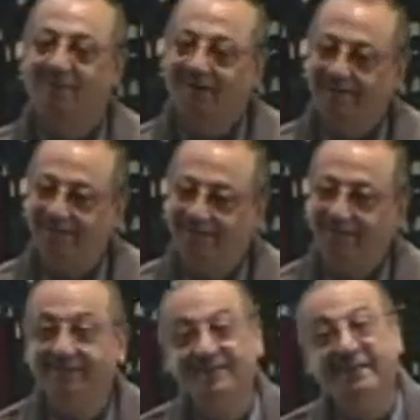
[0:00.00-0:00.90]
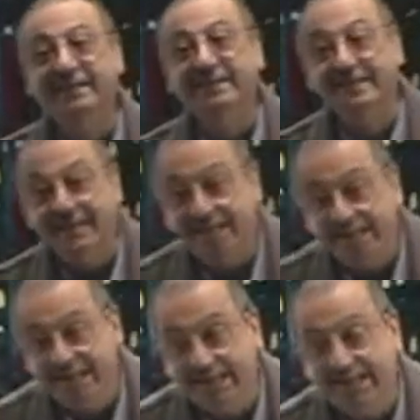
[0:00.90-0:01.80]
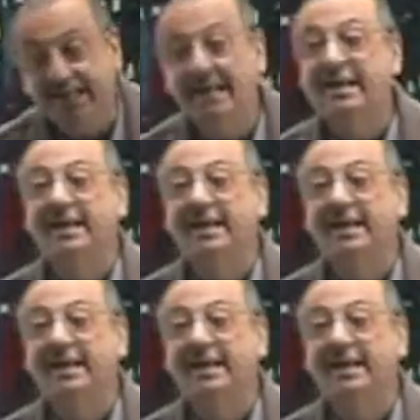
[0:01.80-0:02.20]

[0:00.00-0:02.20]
wali dini.